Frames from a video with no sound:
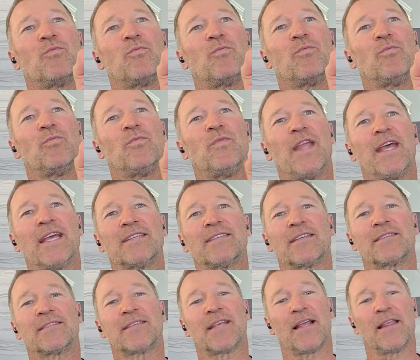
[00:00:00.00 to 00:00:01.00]
if it
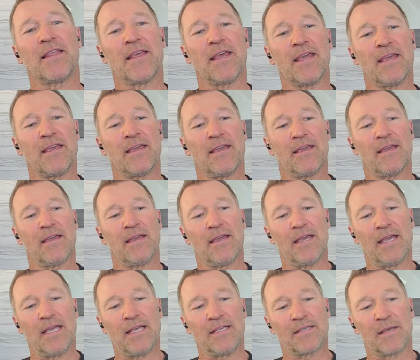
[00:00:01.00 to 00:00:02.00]

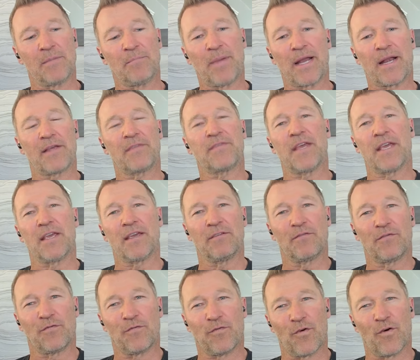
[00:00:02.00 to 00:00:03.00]
necessarily is a
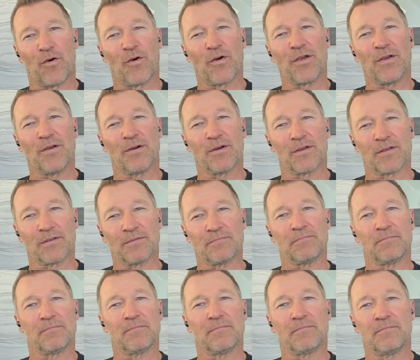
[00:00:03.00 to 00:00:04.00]
better thing for
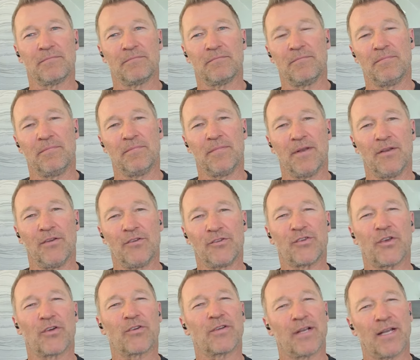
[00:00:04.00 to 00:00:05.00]
your
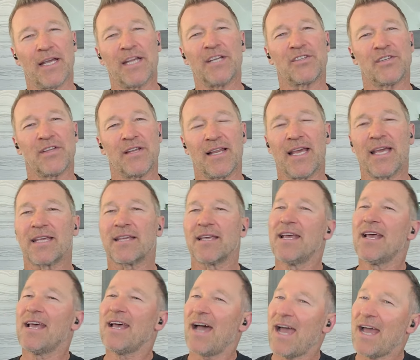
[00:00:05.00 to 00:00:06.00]

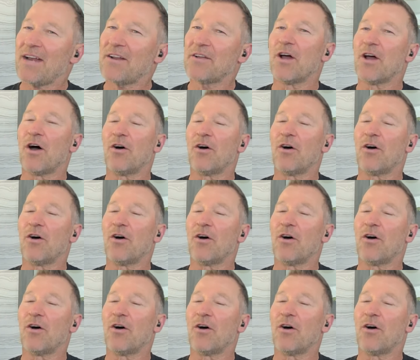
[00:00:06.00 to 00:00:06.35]
circulation leg.